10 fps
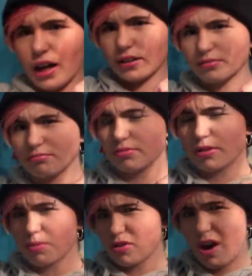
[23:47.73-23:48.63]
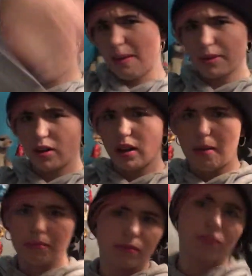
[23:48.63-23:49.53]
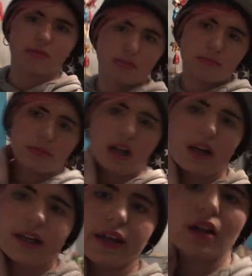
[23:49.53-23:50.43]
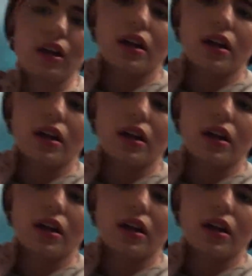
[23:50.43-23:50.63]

and subscribe and all that malarkey.